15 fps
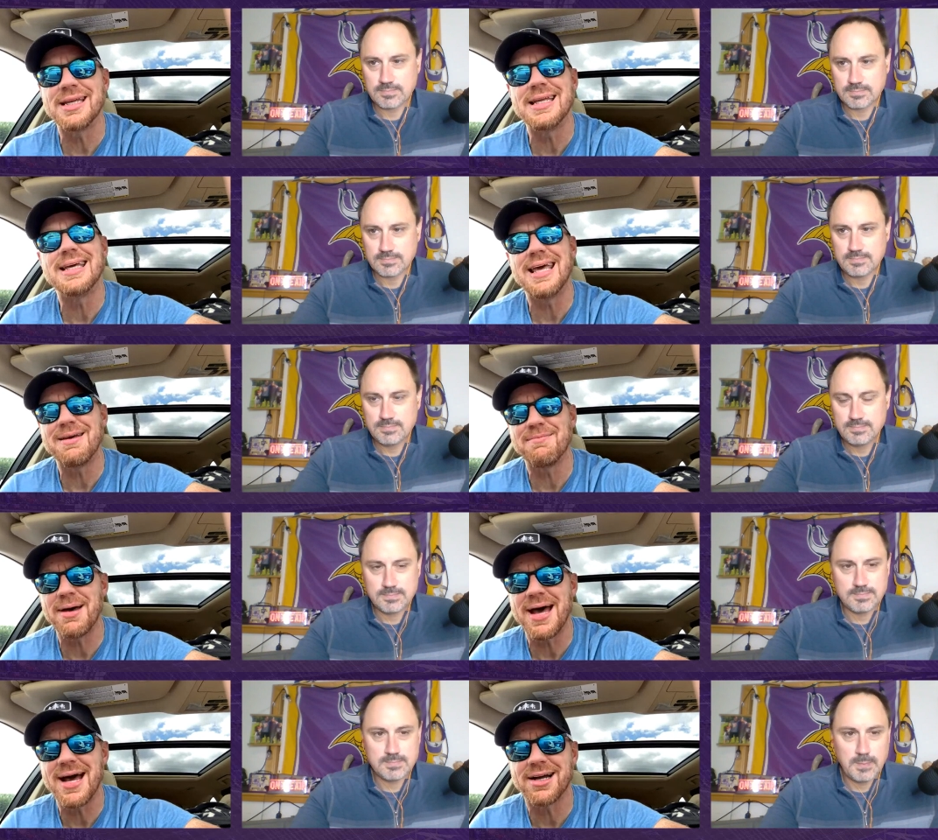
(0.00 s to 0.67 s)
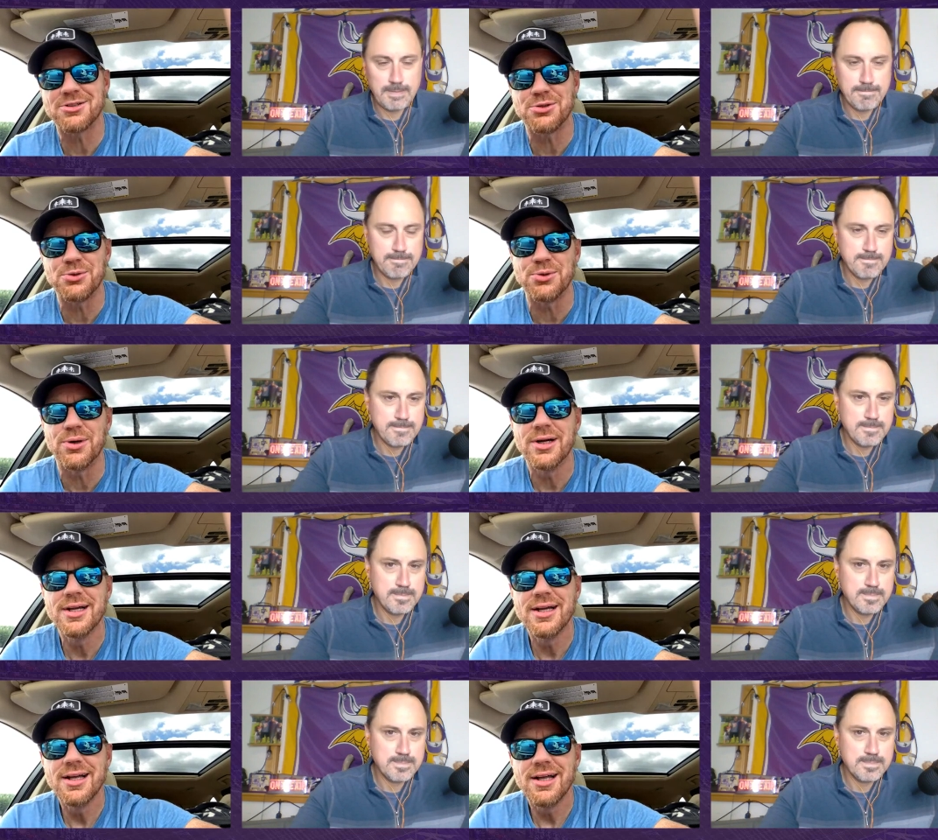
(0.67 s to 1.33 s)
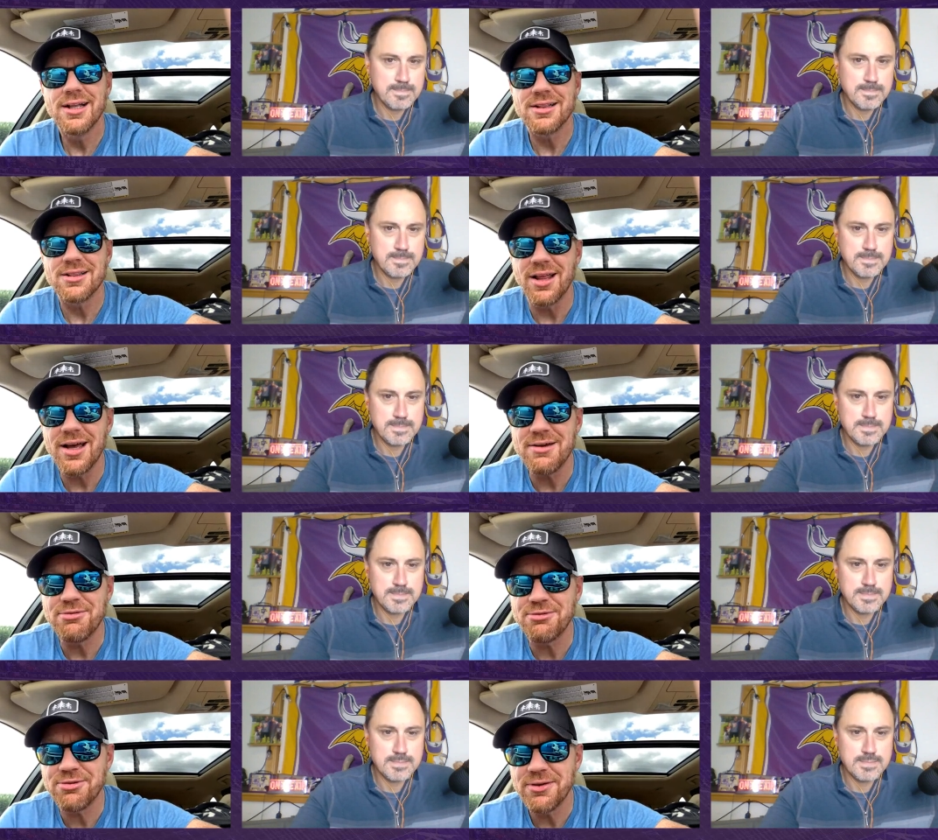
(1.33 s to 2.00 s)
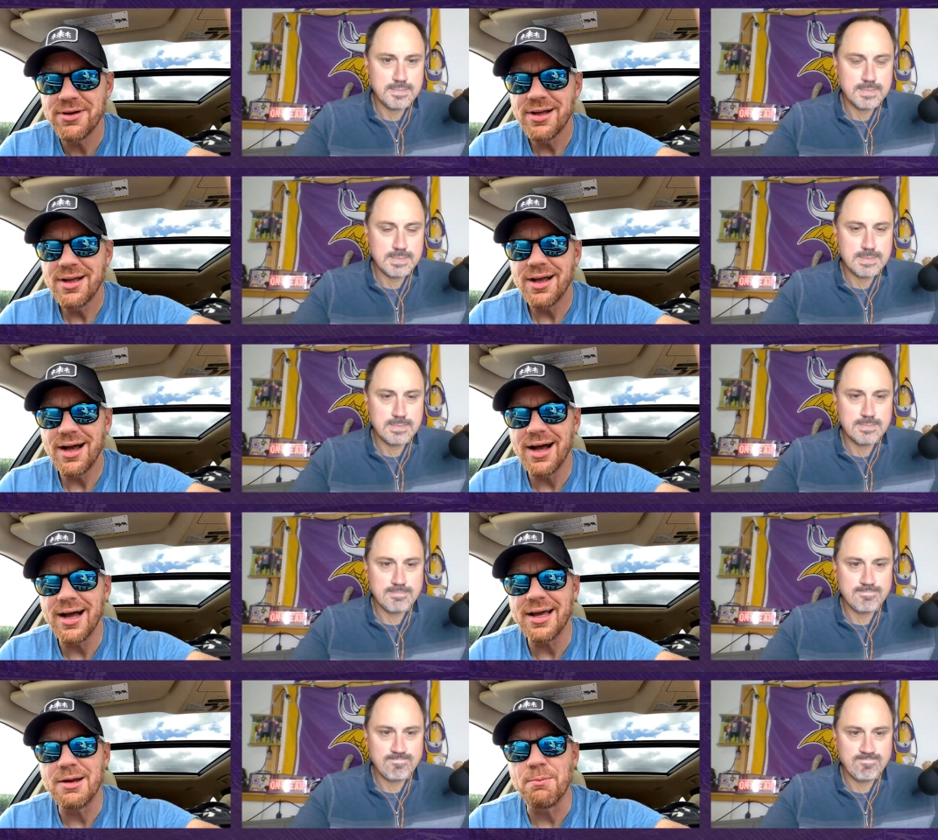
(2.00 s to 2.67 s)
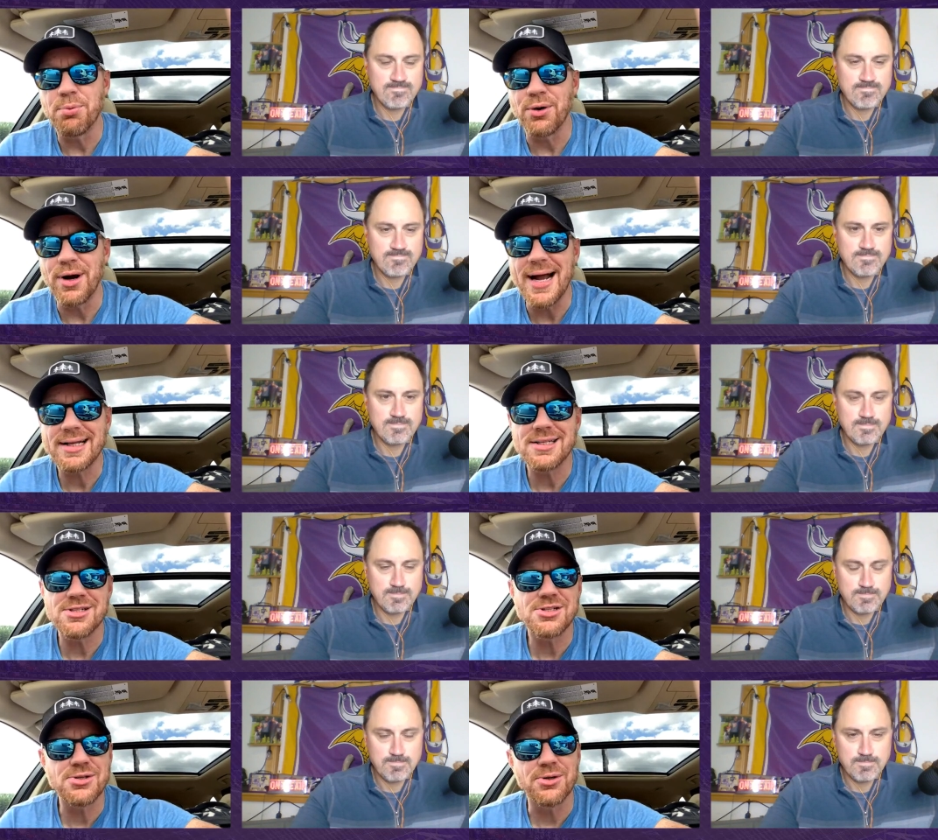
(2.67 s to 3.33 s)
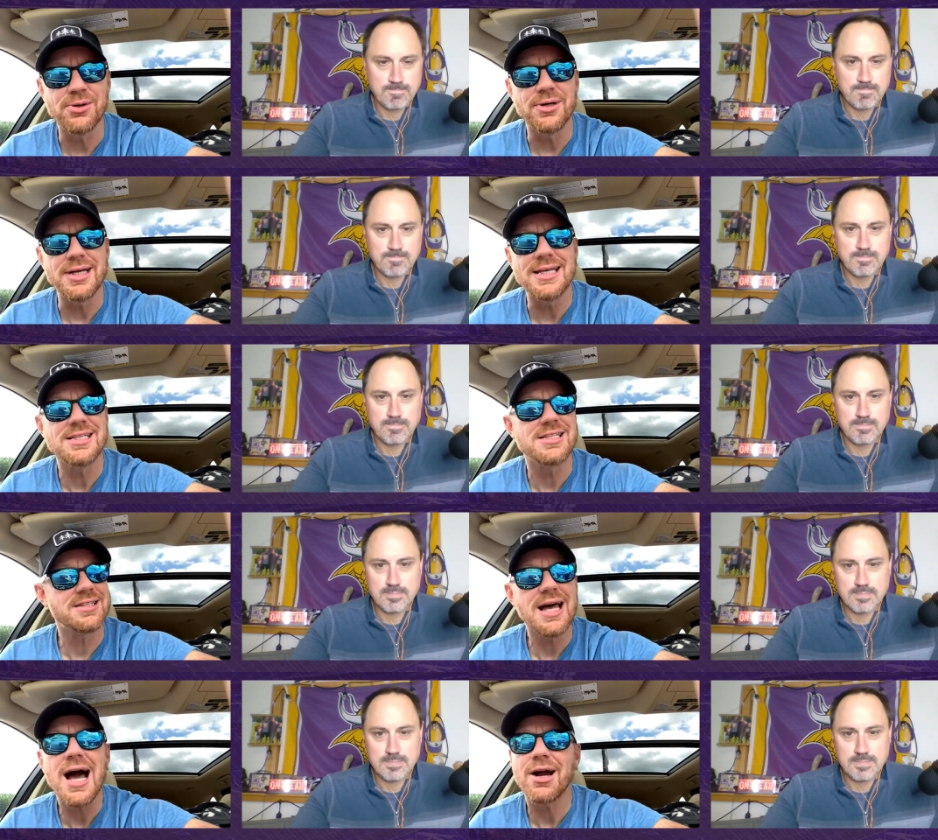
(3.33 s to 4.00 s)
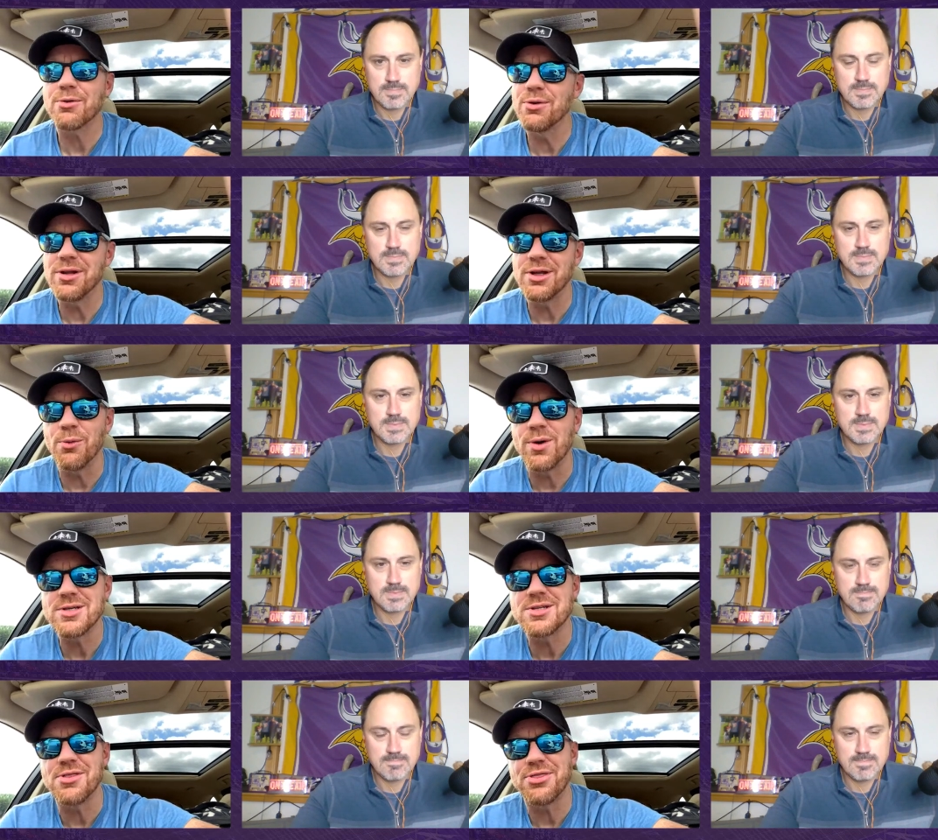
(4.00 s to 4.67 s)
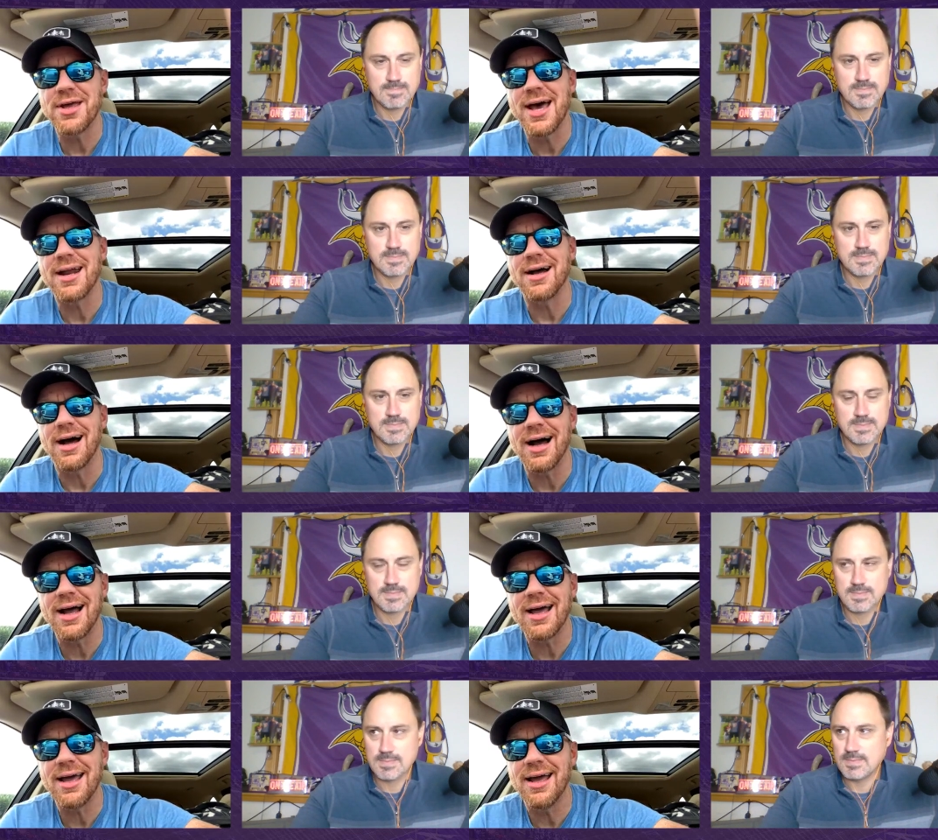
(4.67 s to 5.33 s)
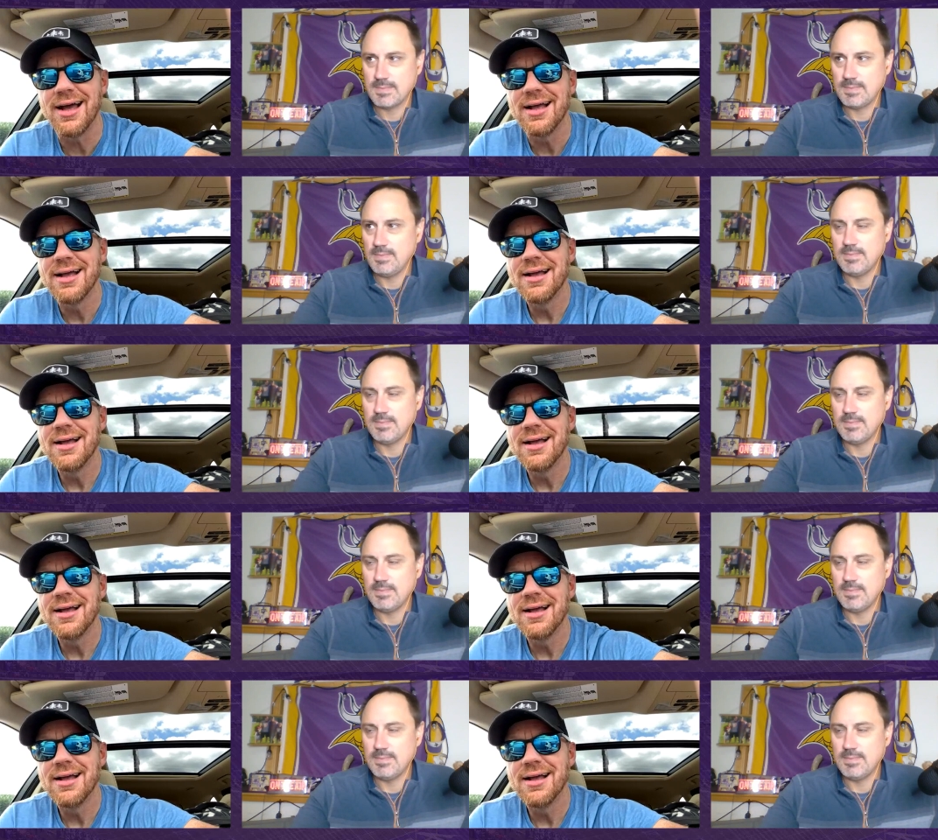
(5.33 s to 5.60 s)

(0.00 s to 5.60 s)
Speaker 1: then he came back to life uh, in practice. So his stock really wasn't that high.